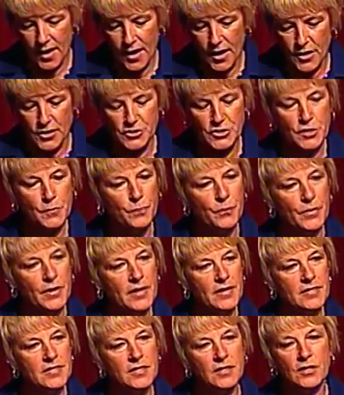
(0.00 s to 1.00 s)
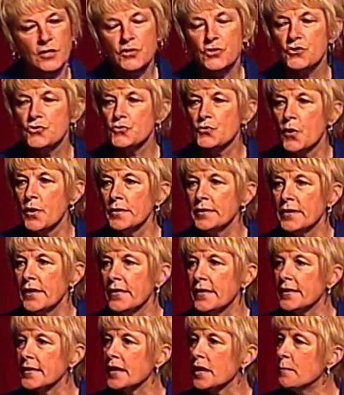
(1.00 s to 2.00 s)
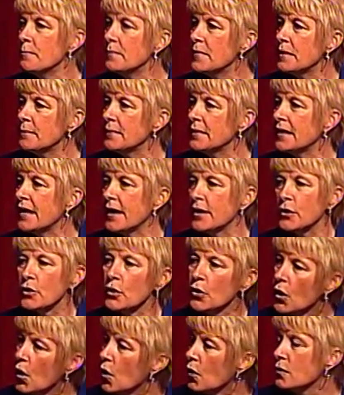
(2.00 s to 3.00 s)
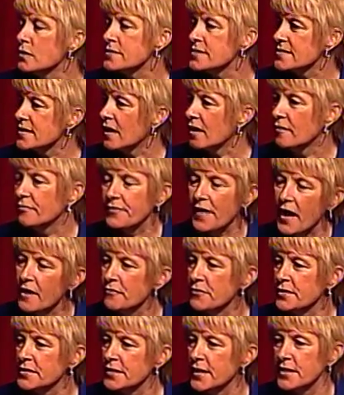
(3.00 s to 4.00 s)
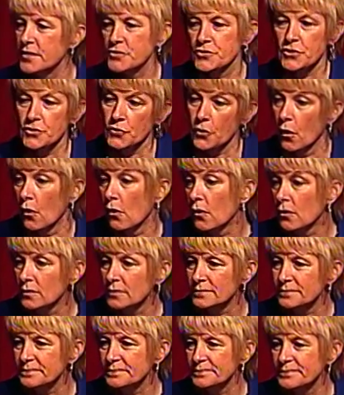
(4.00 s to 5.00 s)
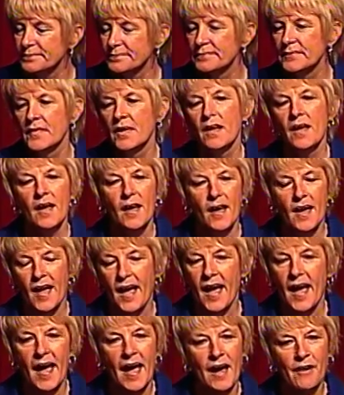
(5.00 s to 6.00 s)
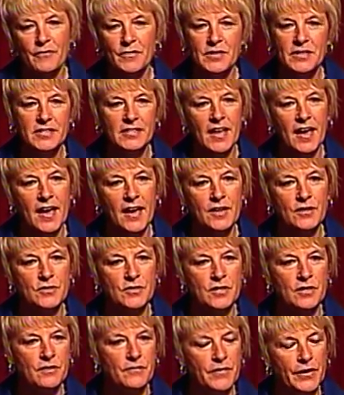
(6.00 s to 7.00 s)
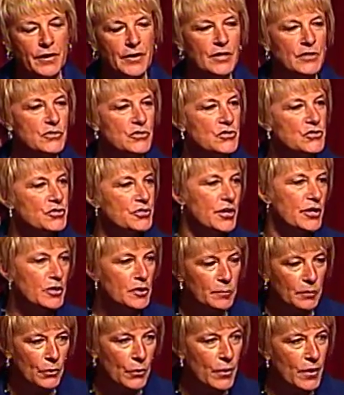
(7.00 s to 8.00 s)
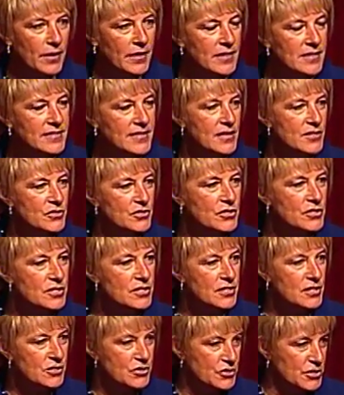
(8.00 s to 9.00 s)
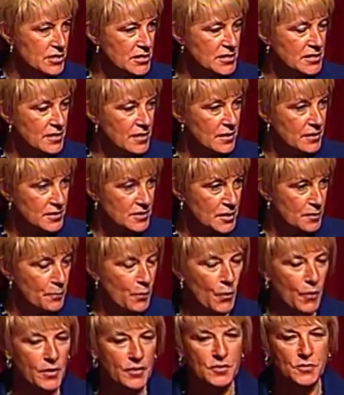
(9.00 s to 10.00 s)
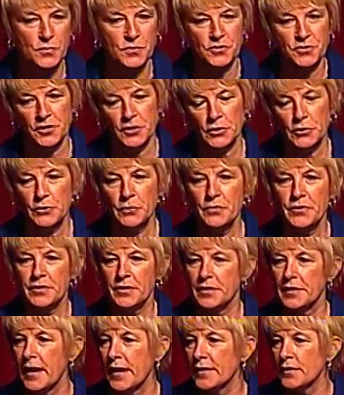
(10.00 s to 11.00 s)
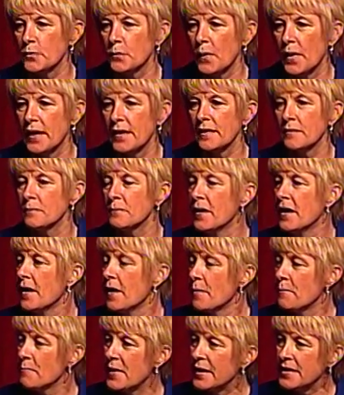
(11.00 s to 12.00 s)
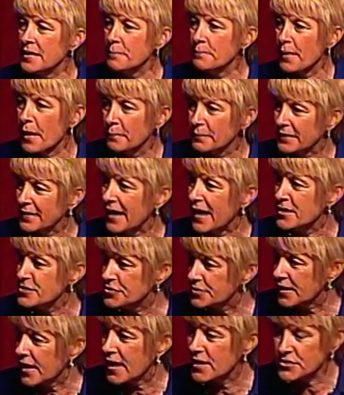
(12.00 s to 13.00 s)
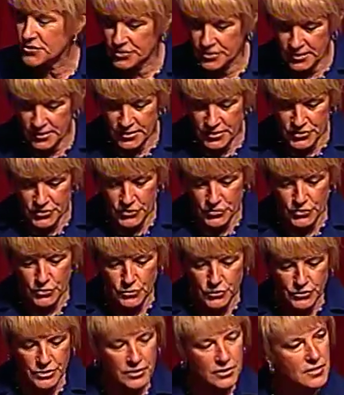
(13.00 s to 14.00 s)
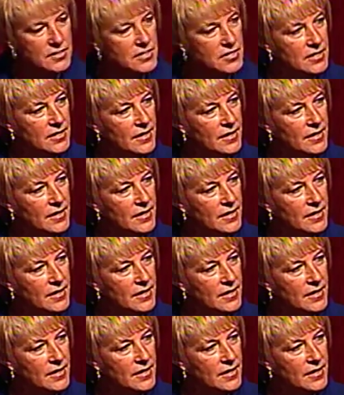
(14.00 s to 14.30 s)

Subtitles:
She brings an extraordinary commitment and her whole self every day to Knoll, every day to the various charitable organizations that she supports, which include the United Way and many public education institutions,